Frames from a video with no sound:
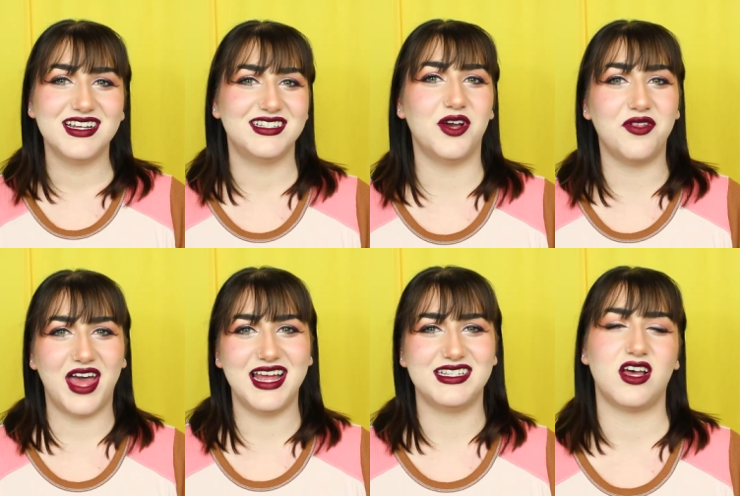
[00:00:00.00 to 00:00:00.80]
So
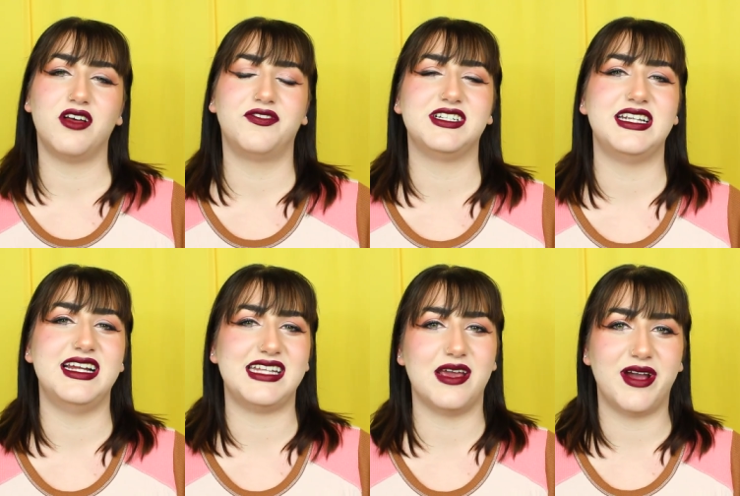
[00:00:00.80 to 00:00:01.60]
that is all for
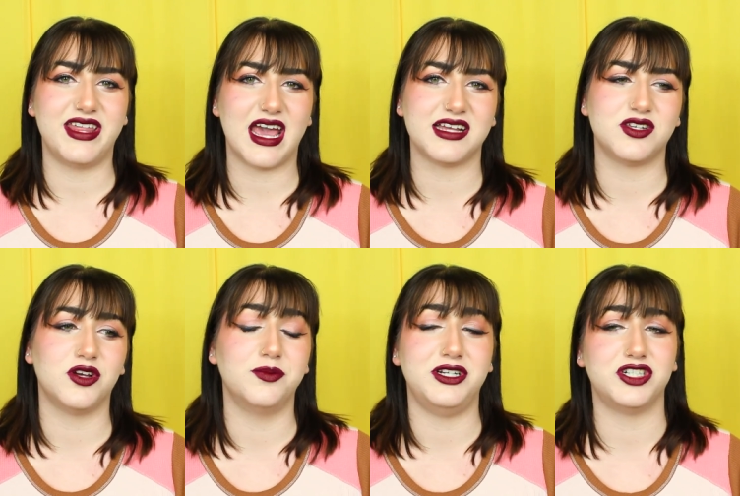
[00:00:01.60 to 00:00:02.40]
today's Am I the
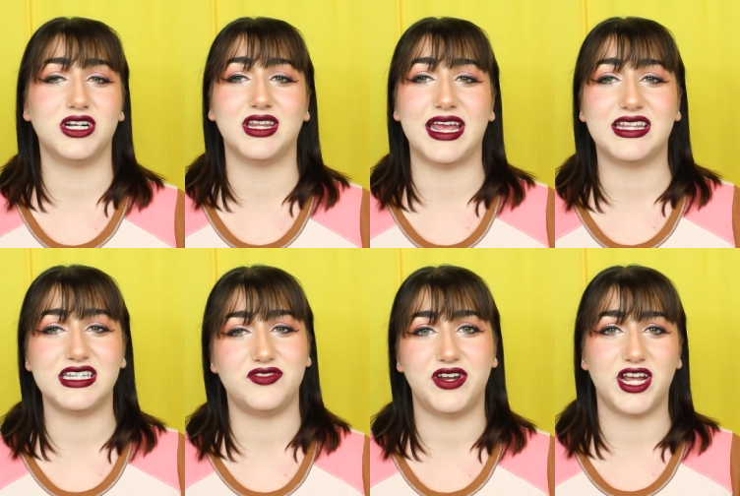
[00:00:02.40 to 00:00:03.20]
Asshole? Be sure to like
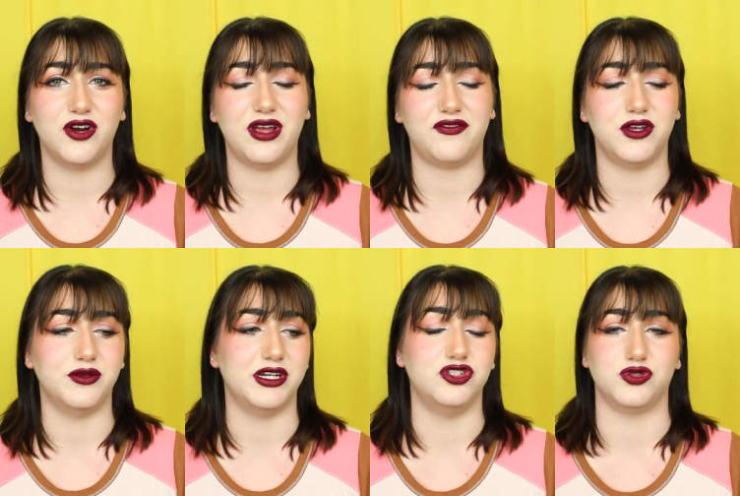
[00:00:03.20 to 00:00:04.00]
this video if
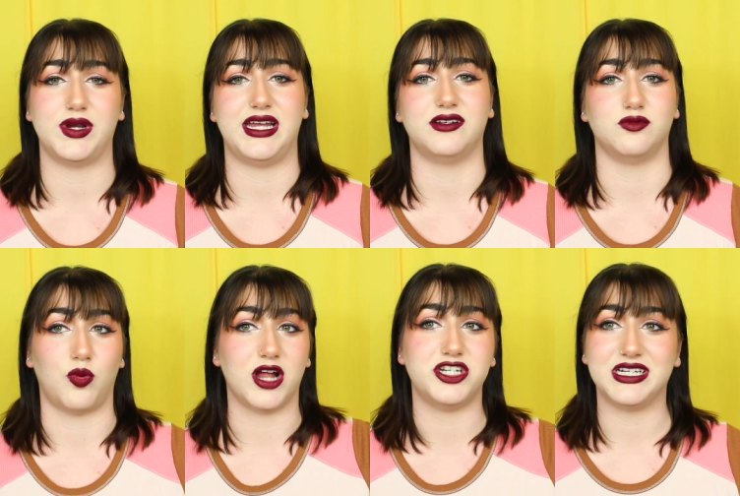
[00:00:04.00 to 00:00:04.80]
you enjoy
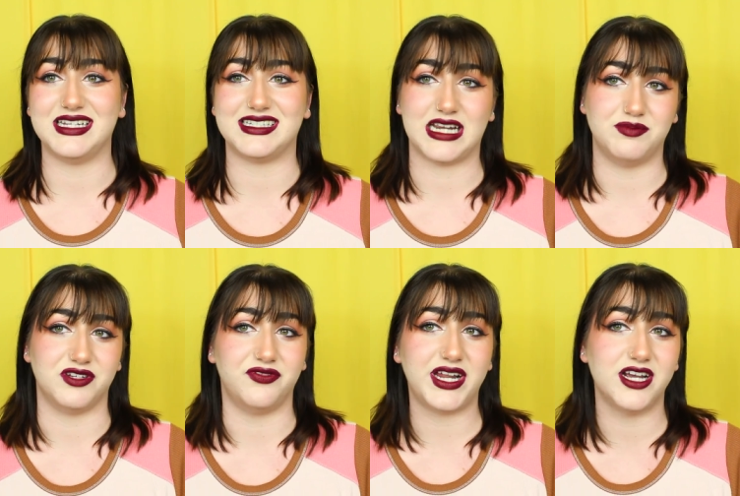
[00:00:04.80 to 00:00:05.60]
watching these types
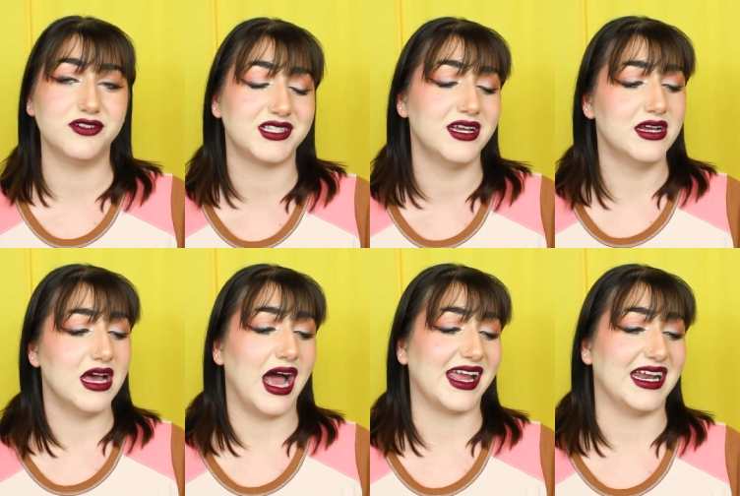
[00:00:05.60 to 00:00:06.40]
of videos.
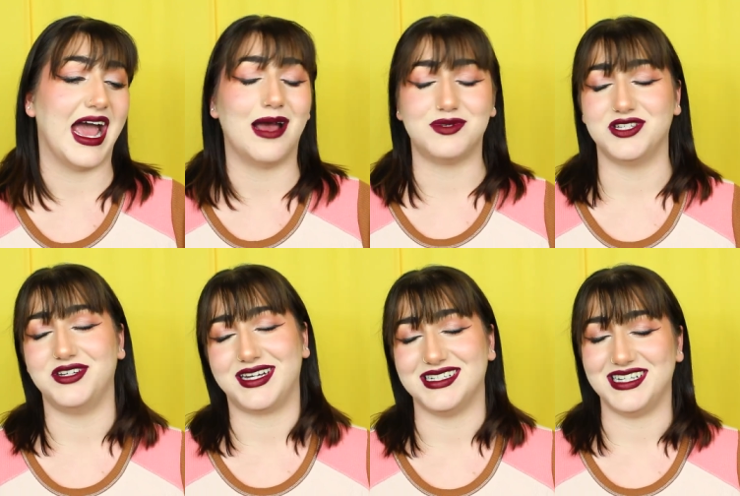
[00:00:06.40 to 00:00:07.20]
I can
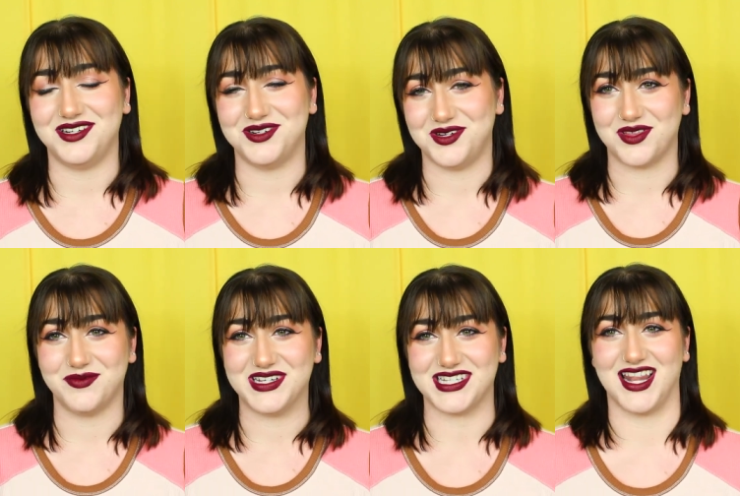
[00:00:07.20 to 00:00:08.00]
absolutely continue to do
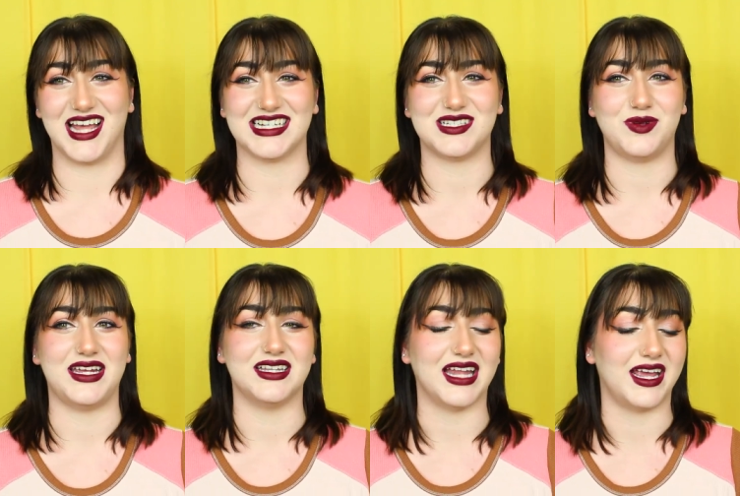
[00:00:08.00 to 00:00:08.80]
them as long as
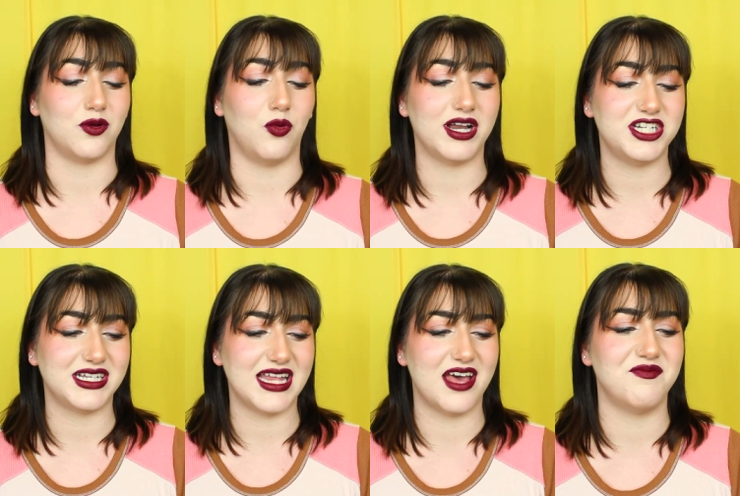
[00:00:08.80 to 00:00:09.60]
we like
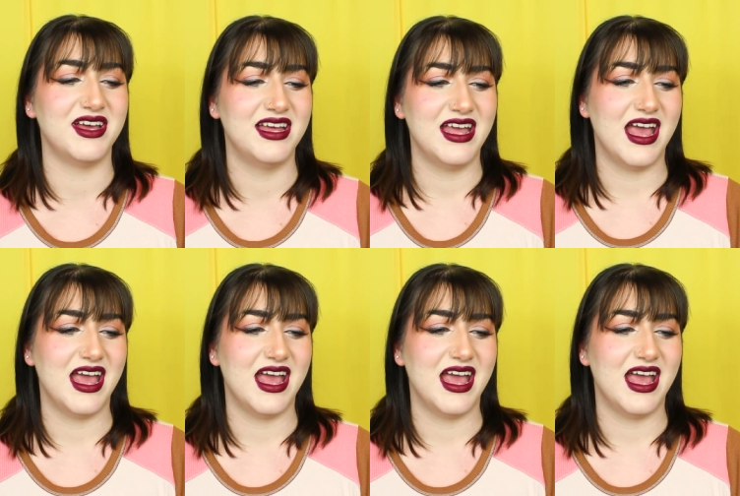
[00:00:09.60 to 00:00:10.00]
watching them.